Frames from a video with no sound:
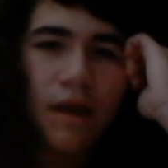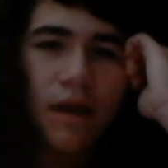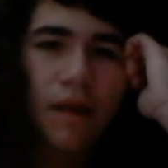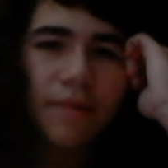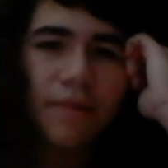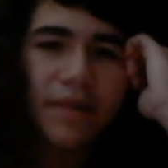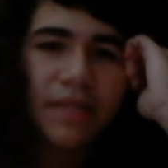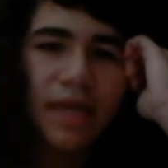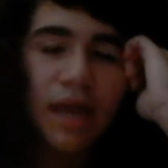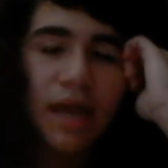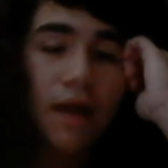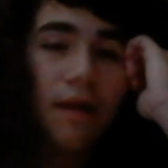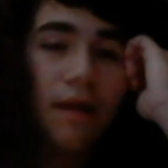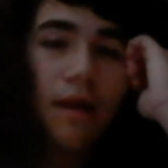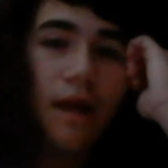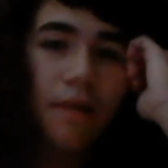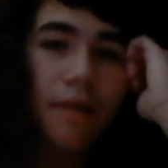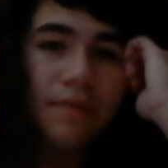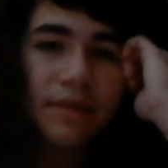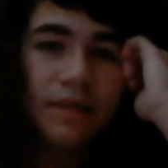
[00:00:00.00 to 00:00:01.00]
I mean,
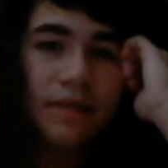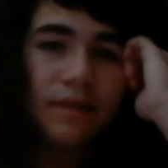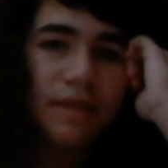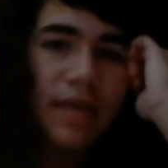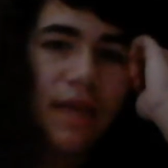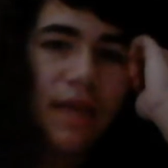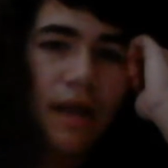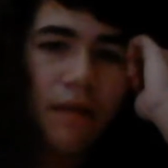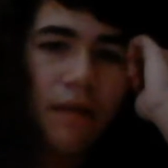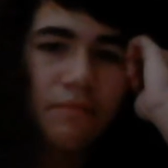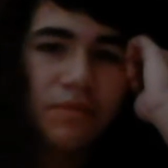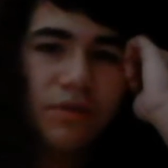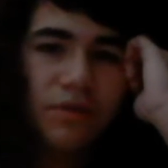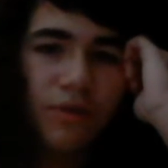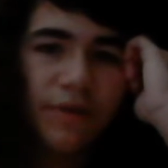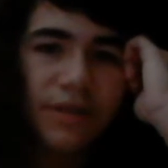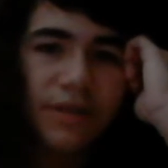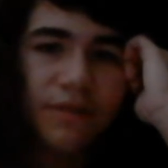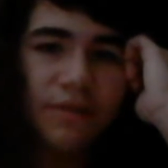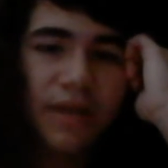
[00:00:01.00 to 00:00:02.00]
I'm
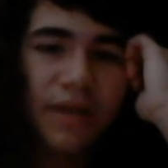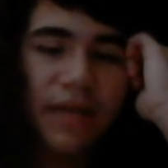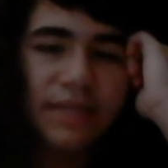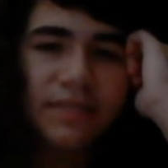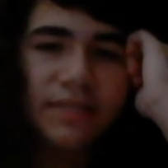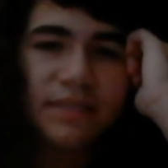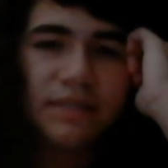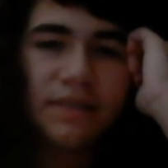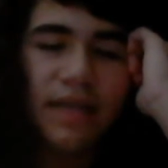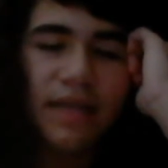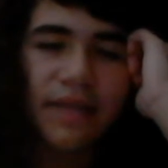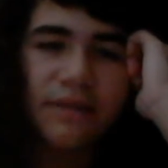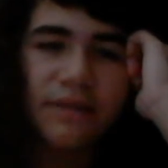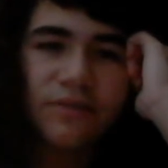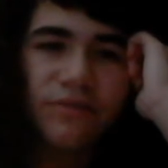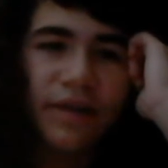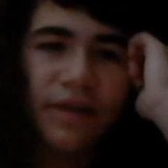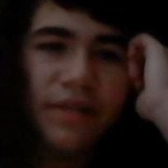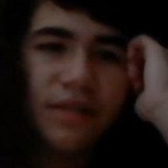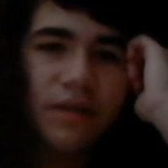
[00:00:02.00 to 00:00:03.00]
sorry though, I didn't like
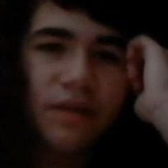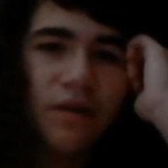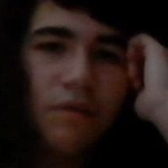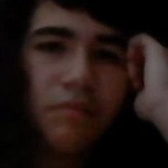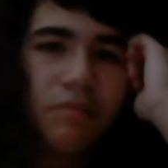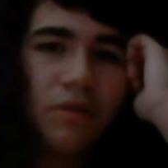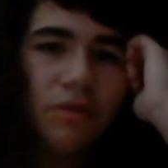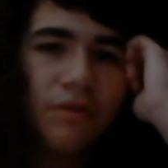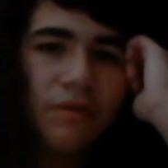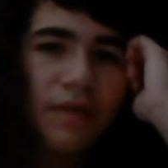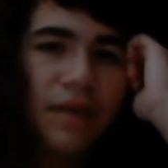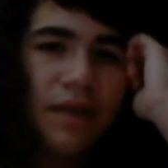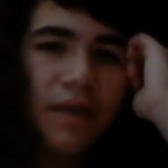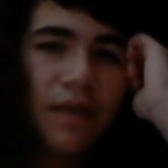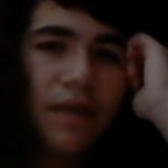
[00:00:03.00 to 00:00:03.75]
try to upload